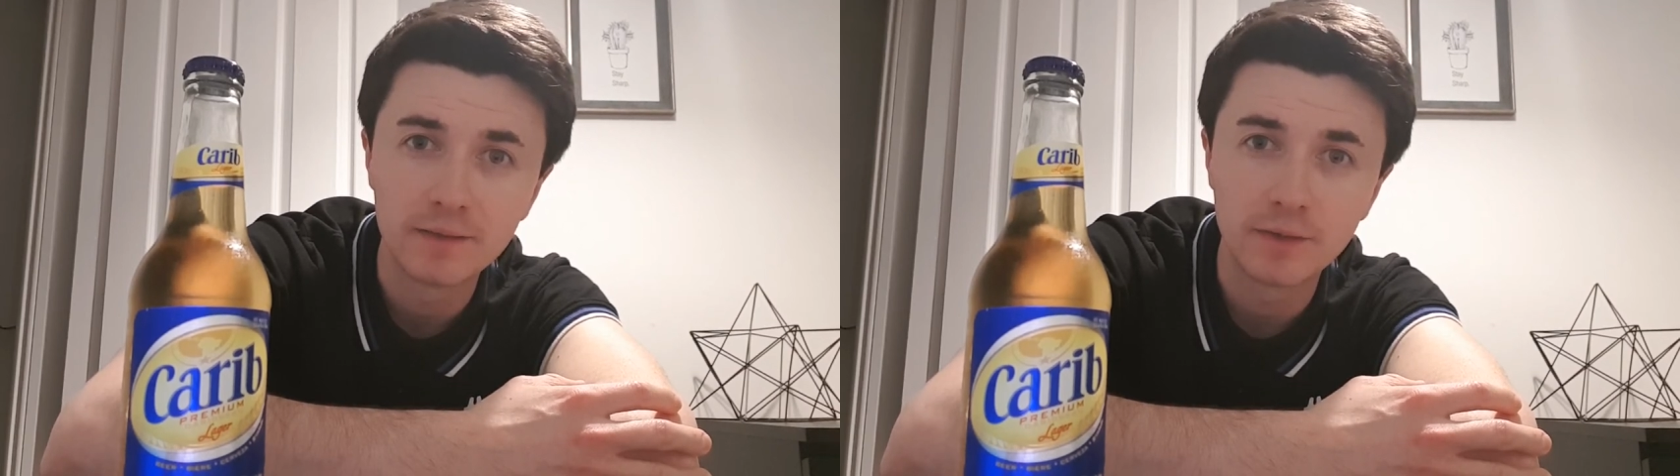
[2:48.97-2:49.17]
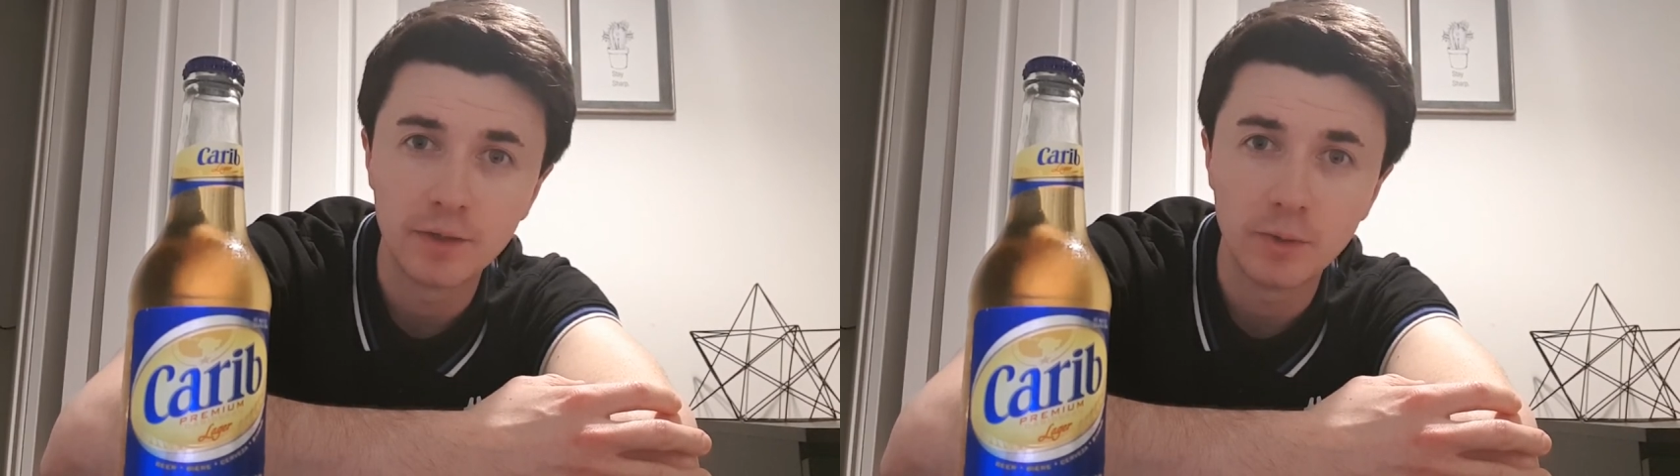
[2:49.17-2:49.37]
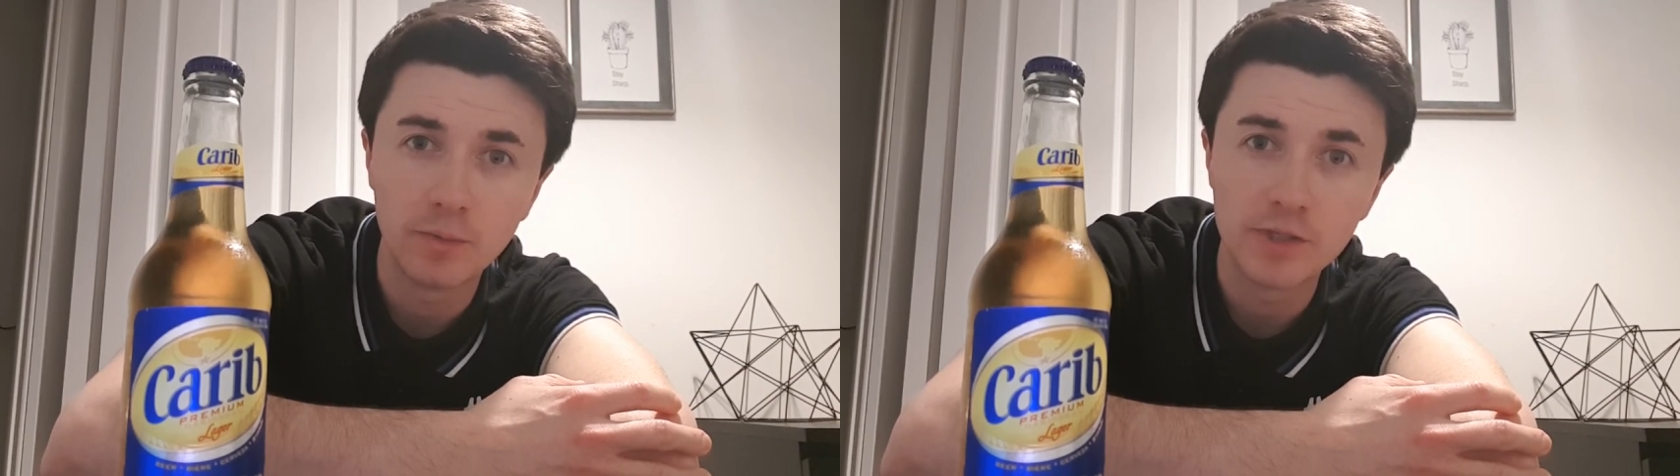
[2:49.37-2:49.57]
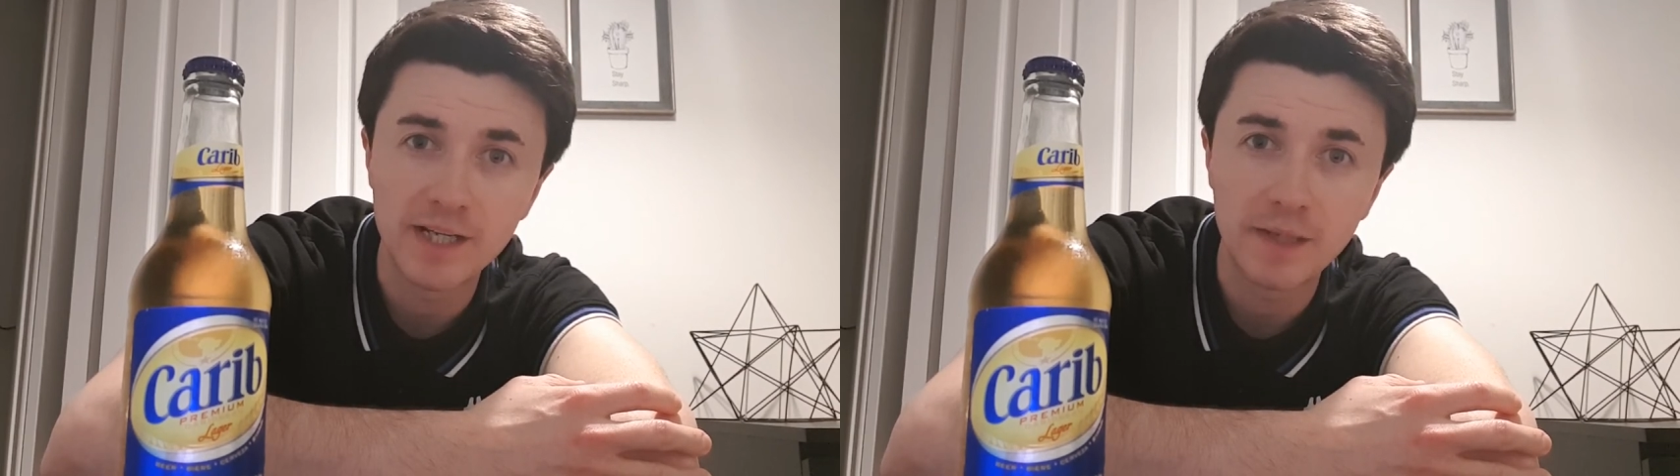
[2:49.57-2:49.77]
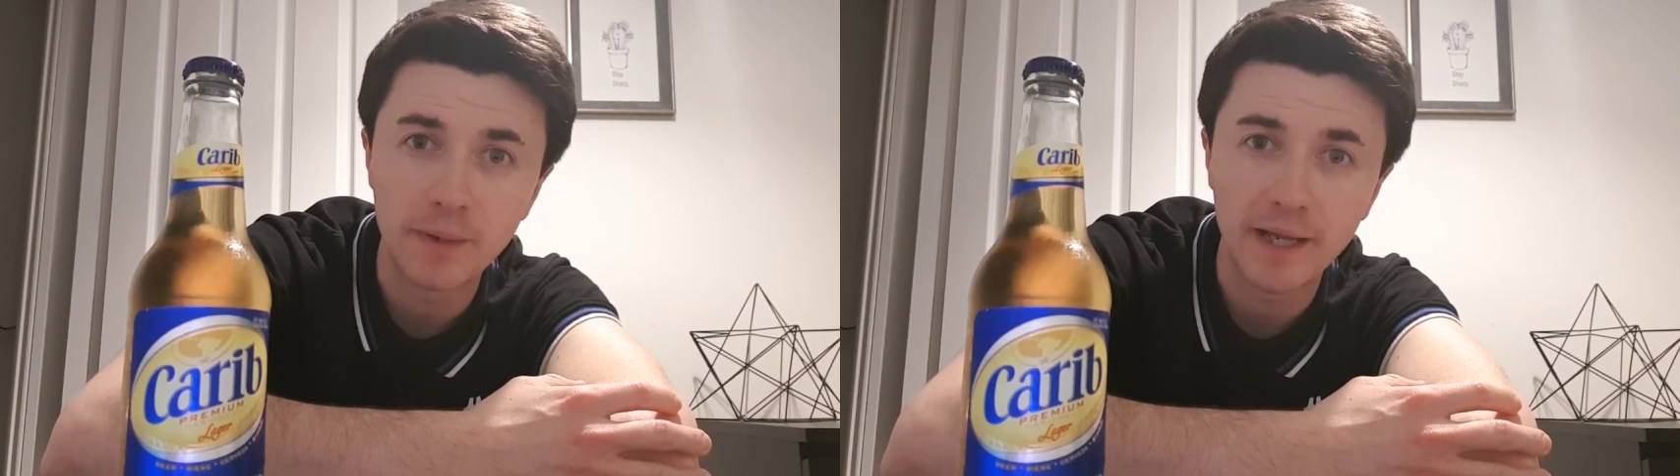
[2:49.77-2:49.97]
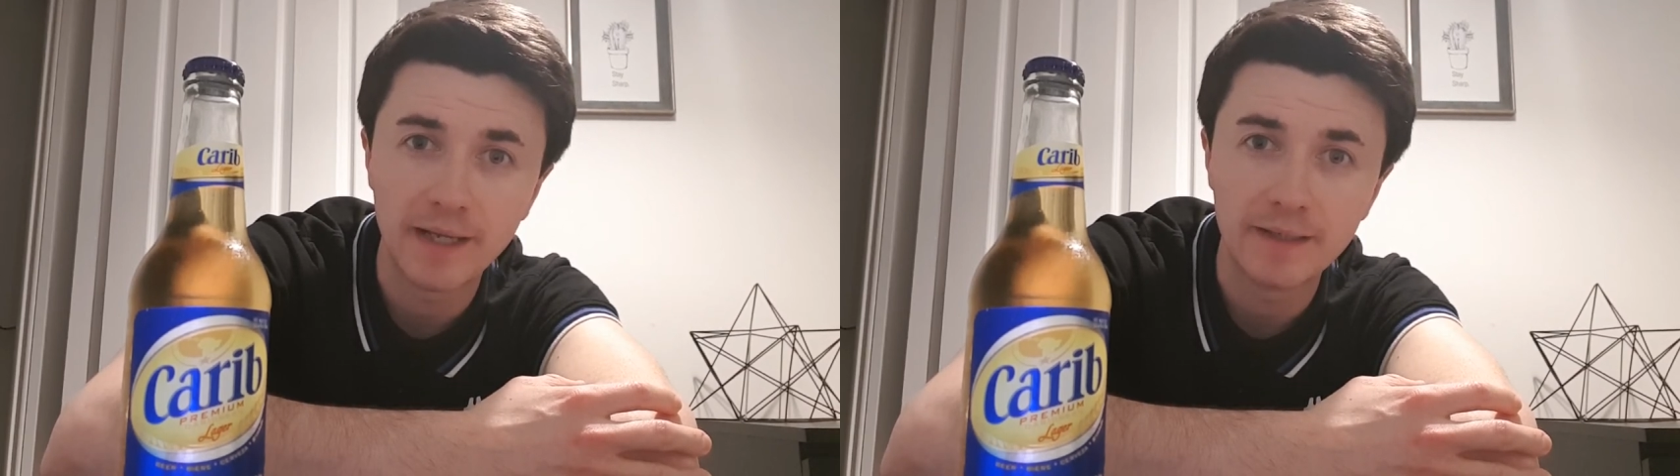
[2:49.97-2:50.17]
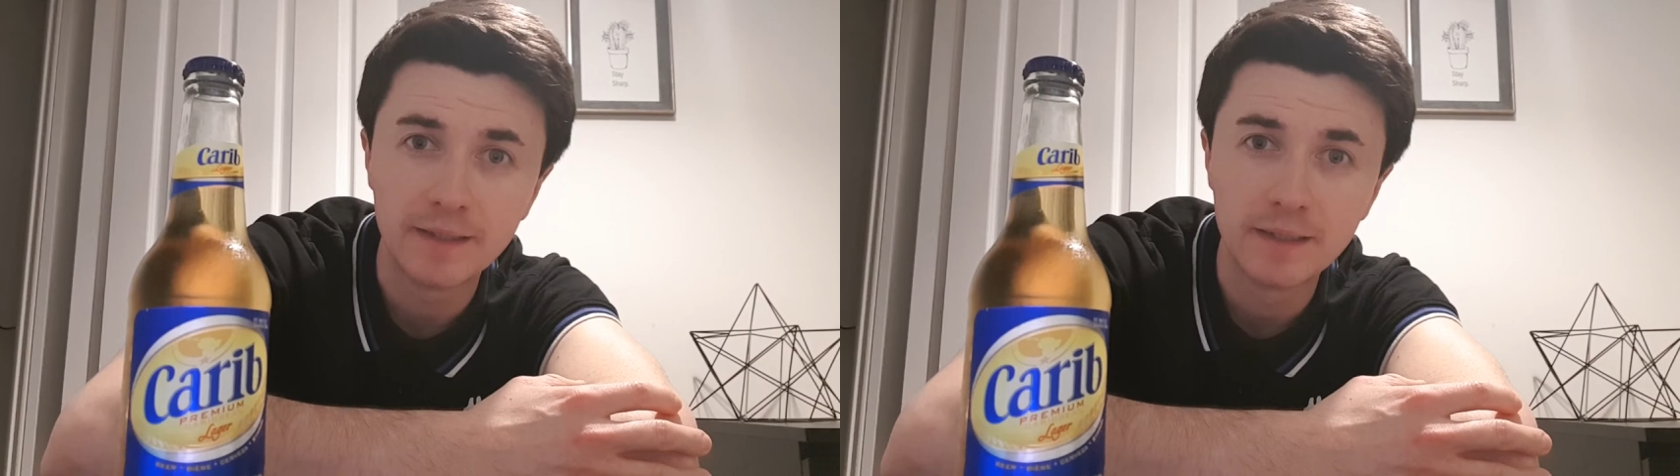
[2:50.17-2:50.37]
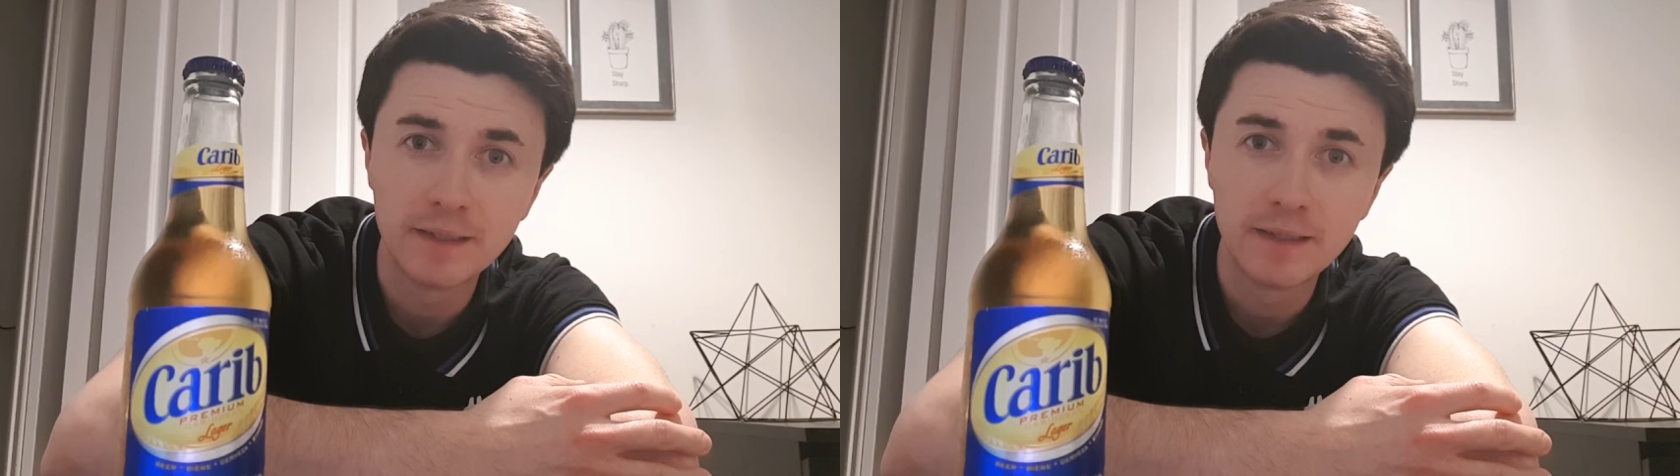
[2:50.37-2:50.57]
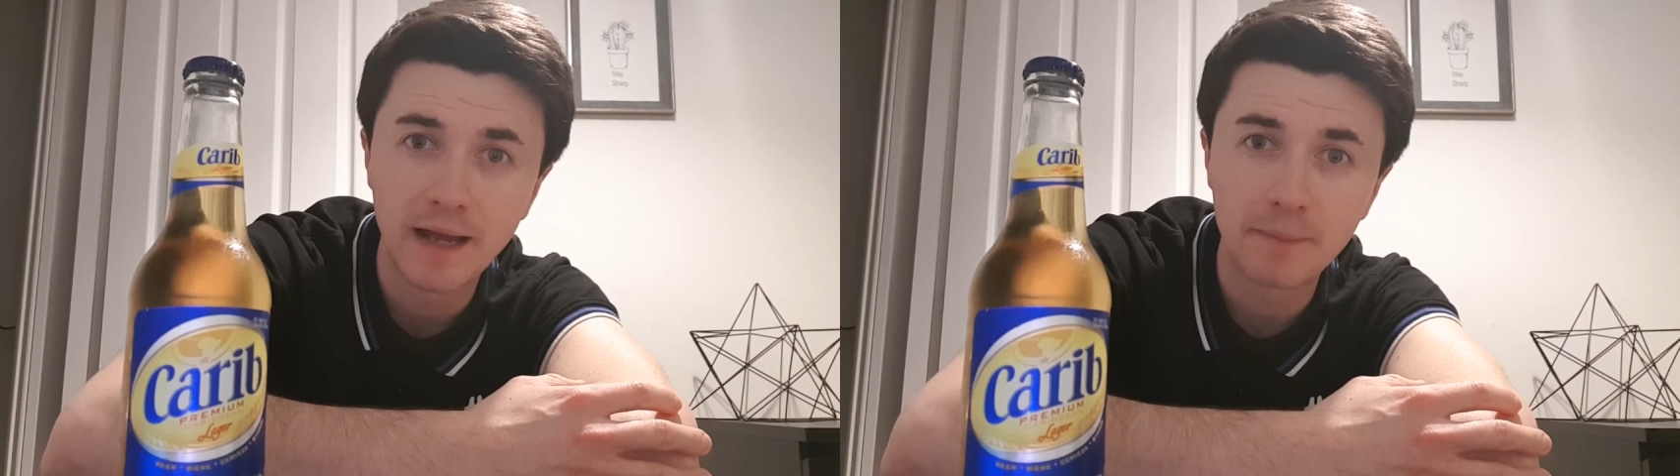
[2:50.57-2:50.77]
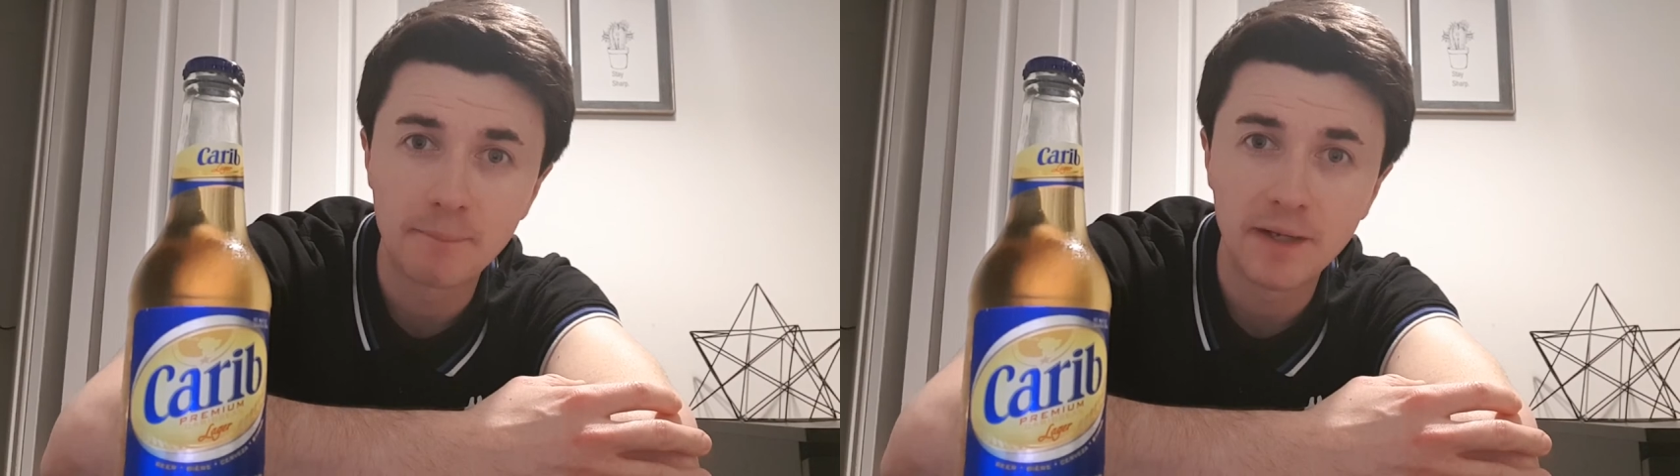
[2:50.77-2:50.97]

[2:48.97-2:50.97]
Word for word: to GDP and